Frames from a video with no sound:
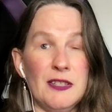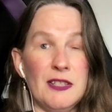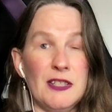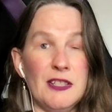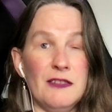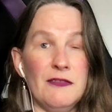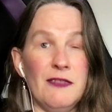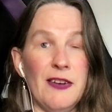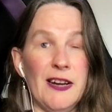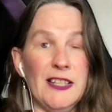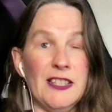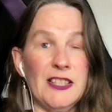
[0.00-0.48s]

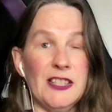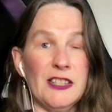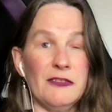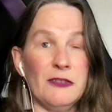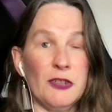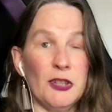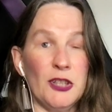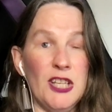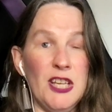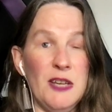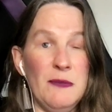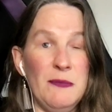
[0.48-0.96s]
divisive
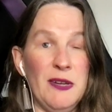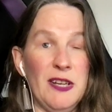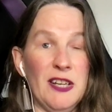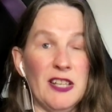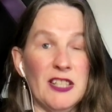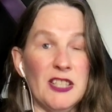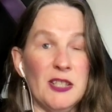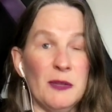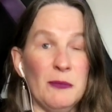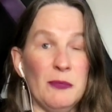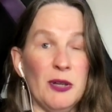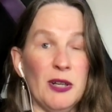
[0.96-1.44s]
or keeping
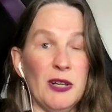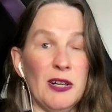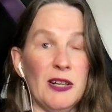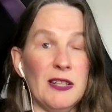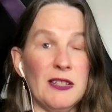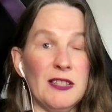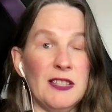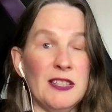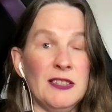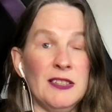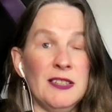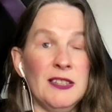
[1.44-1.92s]
us
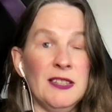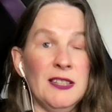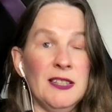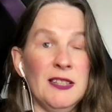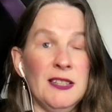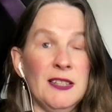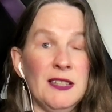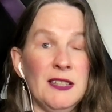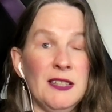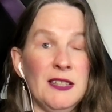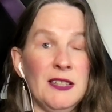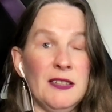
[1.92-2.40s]
apart,
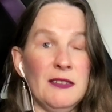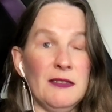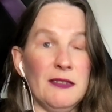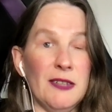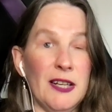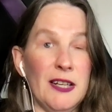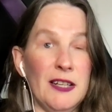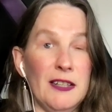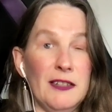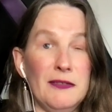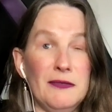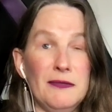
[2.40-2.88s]

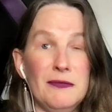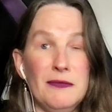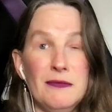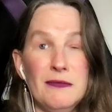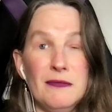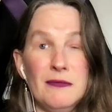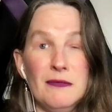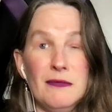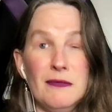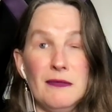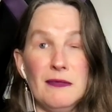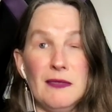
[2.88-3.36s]
right?
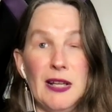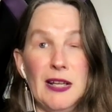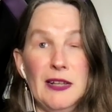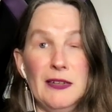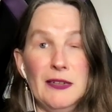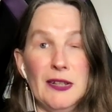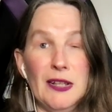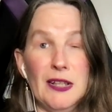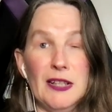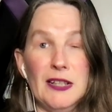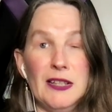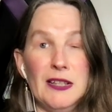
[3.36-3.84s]

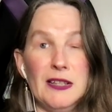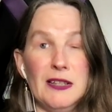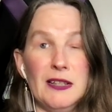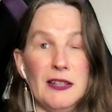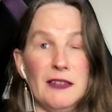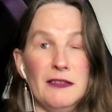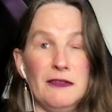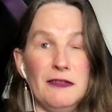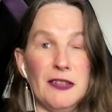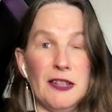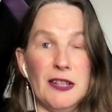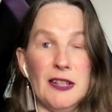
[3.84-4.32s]
I
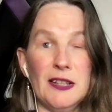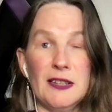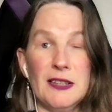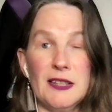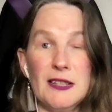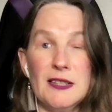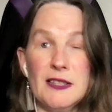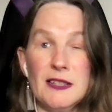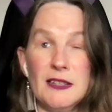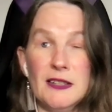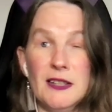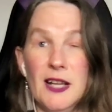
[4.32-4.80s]
feel like
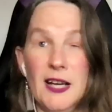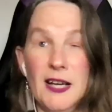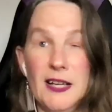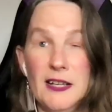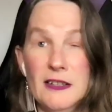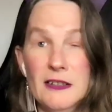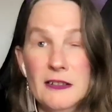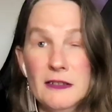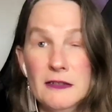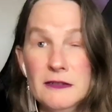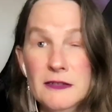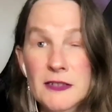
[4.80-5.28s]
that's a lot
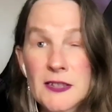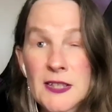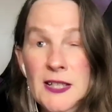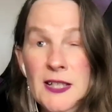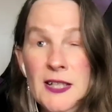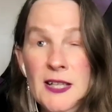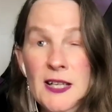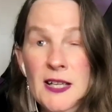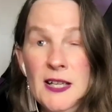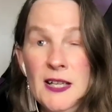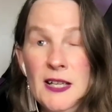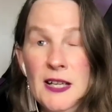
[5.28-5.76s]

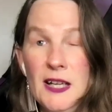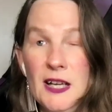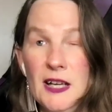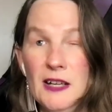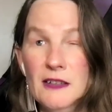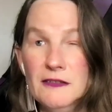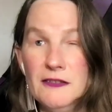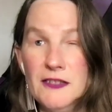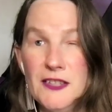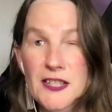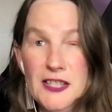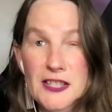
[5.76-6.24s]

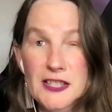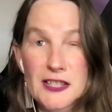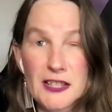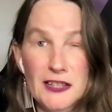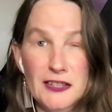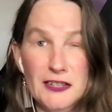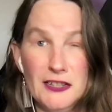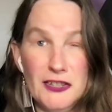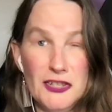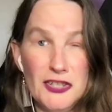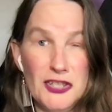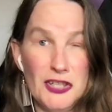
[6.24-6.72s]
of this
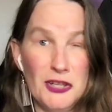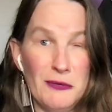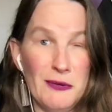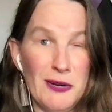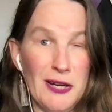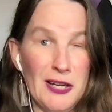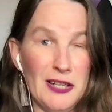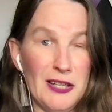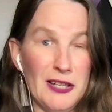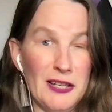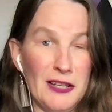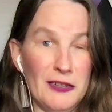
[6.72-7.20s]
energy
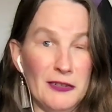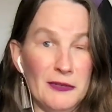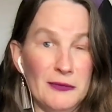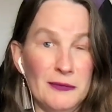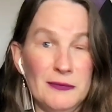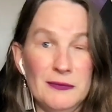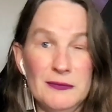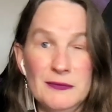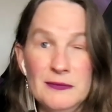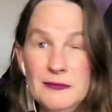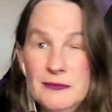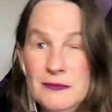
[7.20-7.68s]
right now,
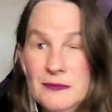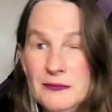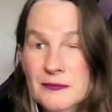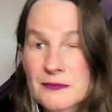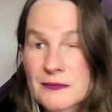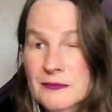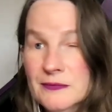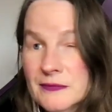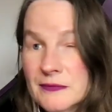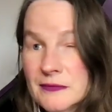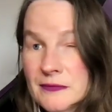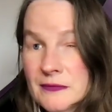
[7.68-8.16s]

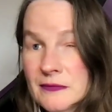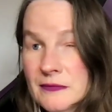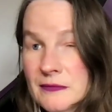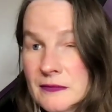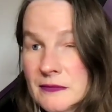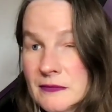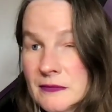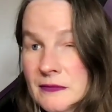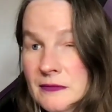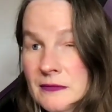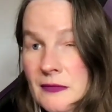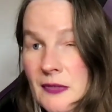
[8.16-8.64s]

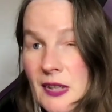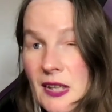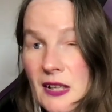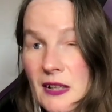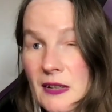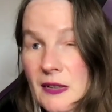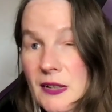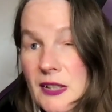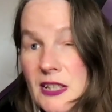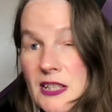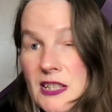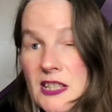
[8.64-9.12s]

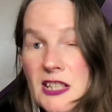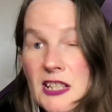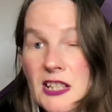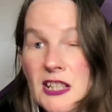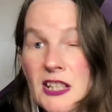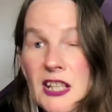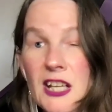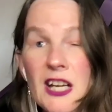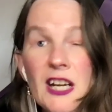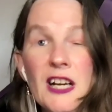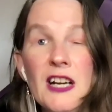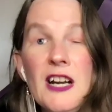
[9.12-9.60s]
because
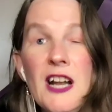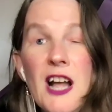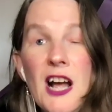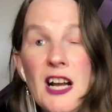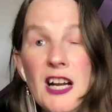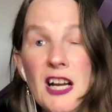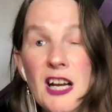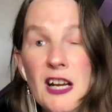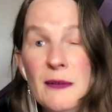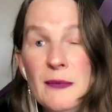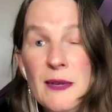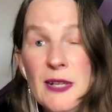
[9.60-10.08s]
they're
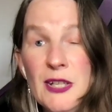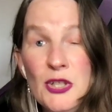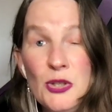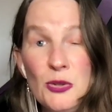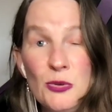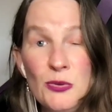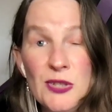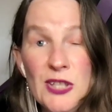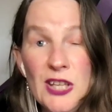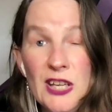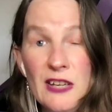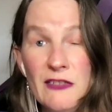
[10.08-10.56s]
not coming
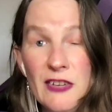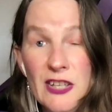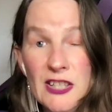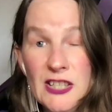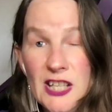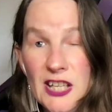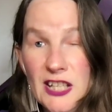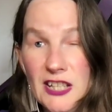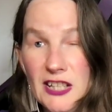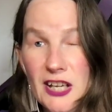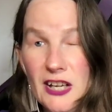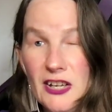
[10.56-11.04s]
to save us.
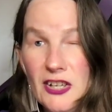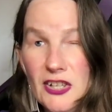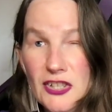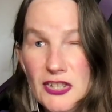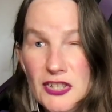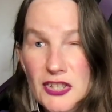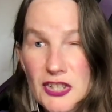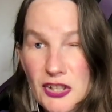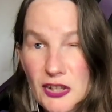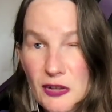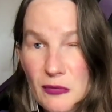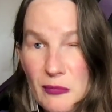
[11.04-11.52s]
I
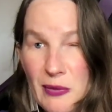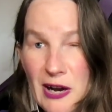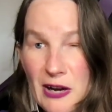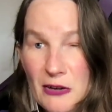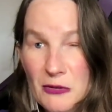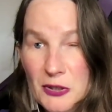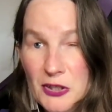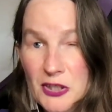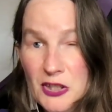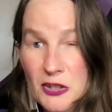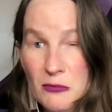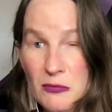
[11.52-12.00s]
guarantee the
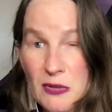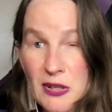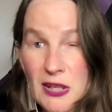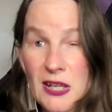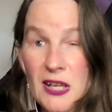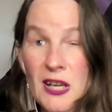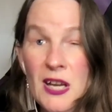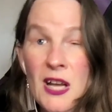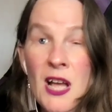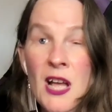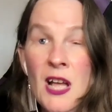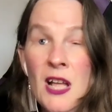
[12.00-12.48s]
powers that
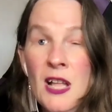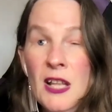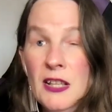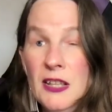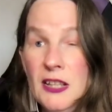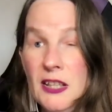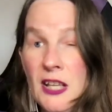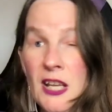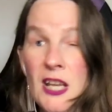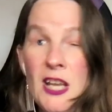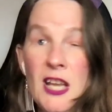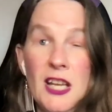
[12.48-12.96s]
be,
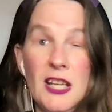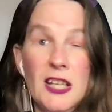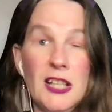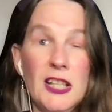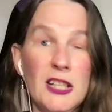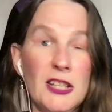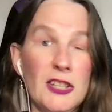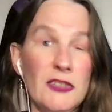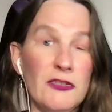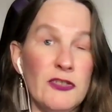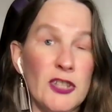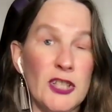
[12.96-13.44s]
they ain't
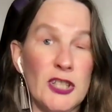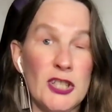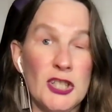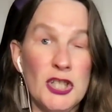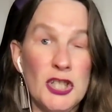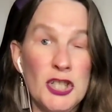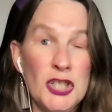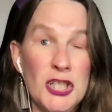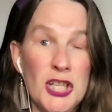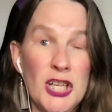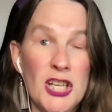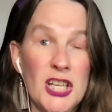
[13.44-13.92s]
giving a
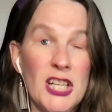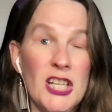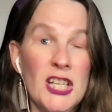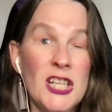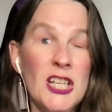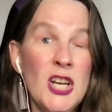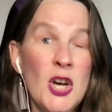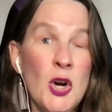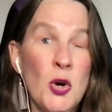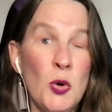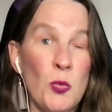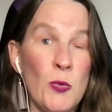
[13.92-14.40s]
shit.
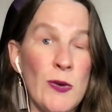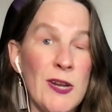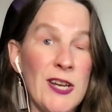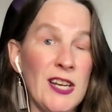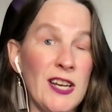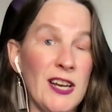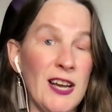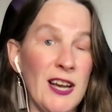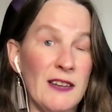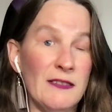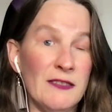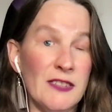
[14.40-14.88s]
We
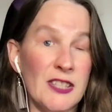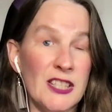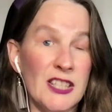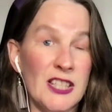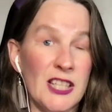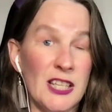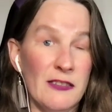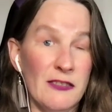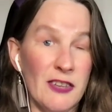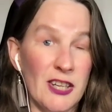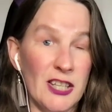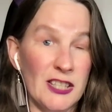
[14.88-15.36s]
gonna have to
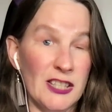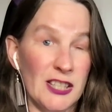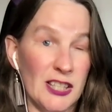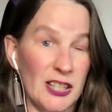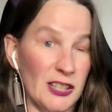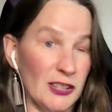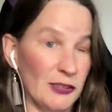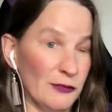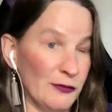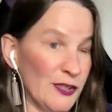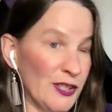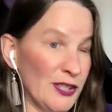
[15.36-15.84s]
save
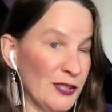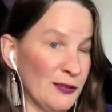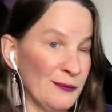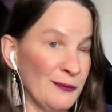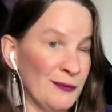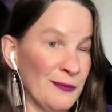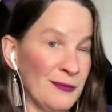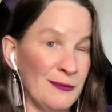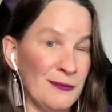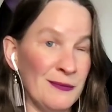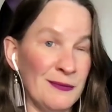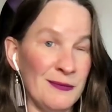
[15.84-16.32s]
ourselves.
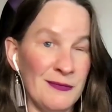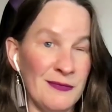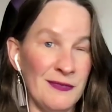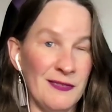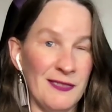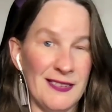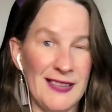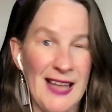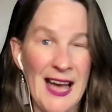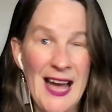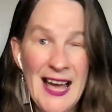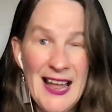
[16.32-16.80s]

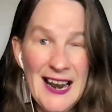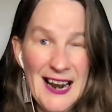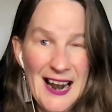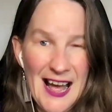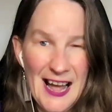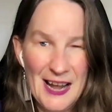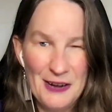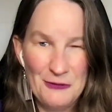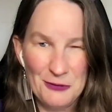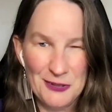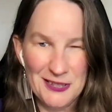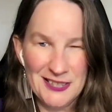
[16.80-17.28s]
That
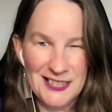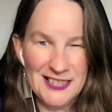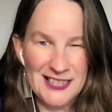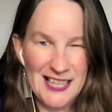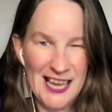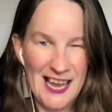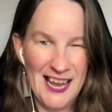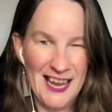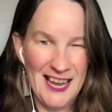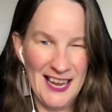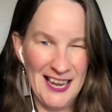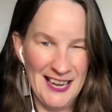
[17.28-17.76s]
I will
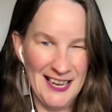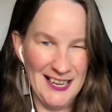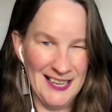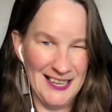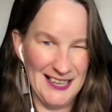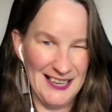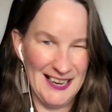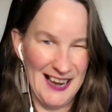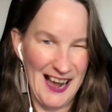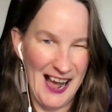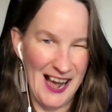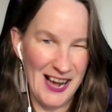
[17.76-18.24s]
say
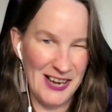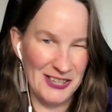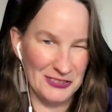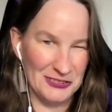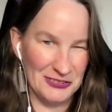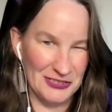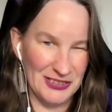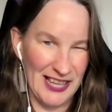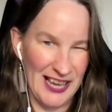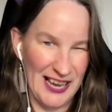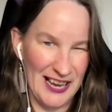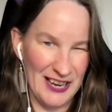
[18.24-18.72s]

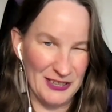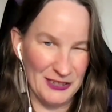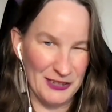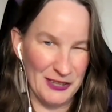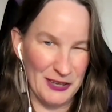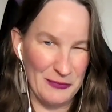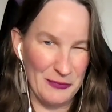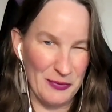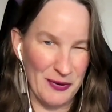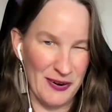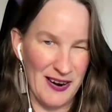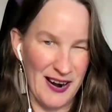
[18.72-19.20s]
out loud
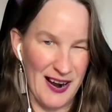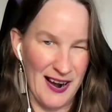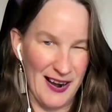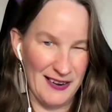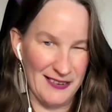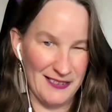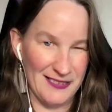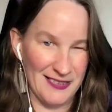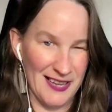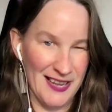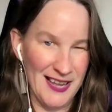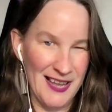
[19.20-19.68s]
and
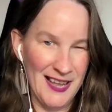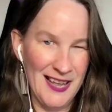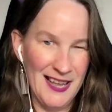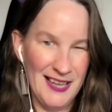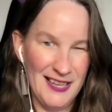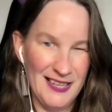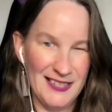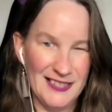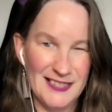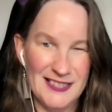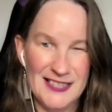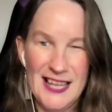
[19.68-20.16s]
proud
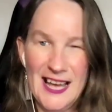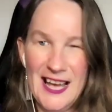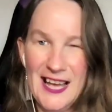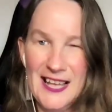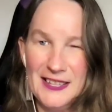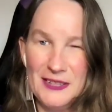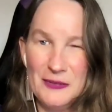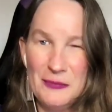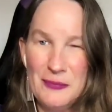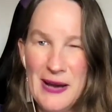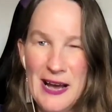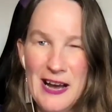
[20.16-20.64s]
is
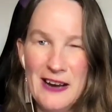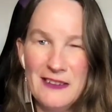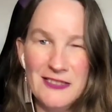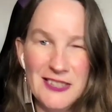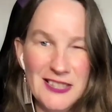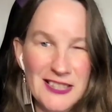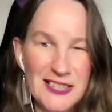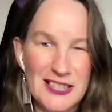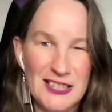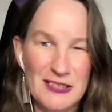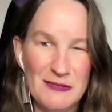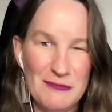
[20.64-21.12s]
that the
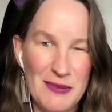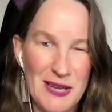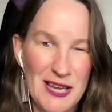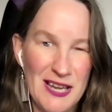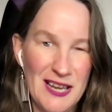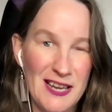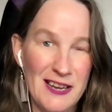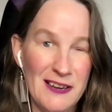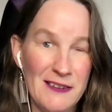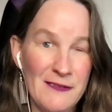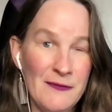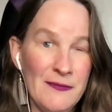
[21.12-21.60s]
powers that
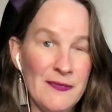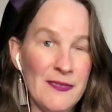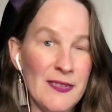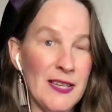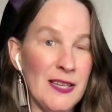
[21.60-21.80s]
be,